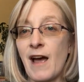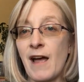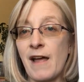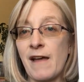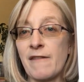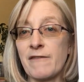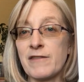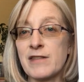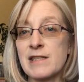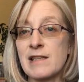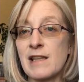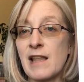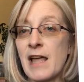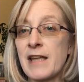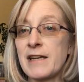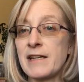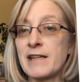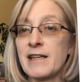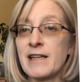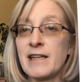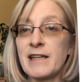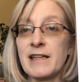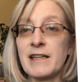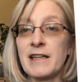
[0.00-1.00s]
I have
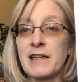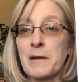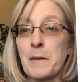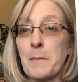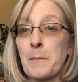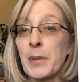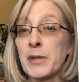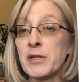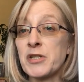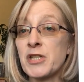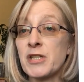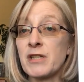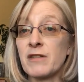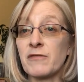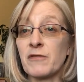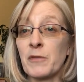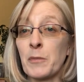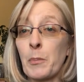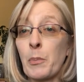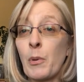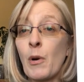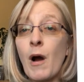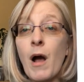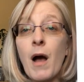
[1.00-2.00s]
slotted it in a bunch of
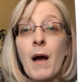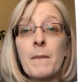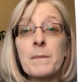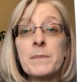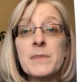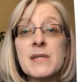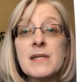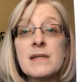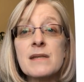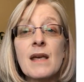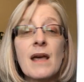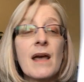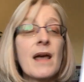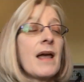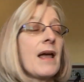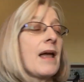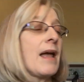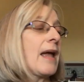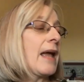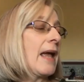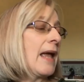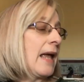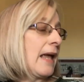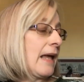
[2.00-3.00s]
different prompts
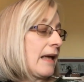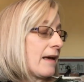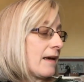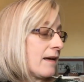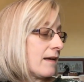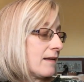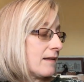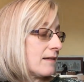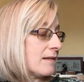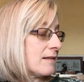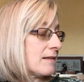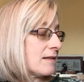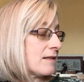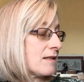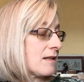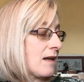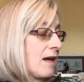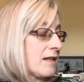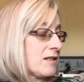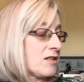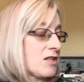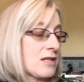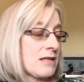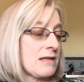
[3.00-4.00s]
and
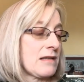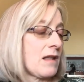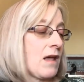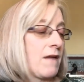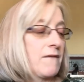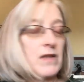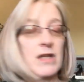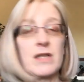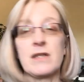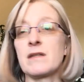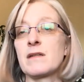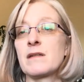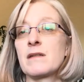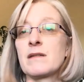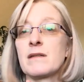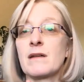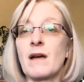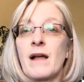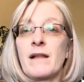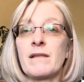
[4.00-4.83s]
I just love it.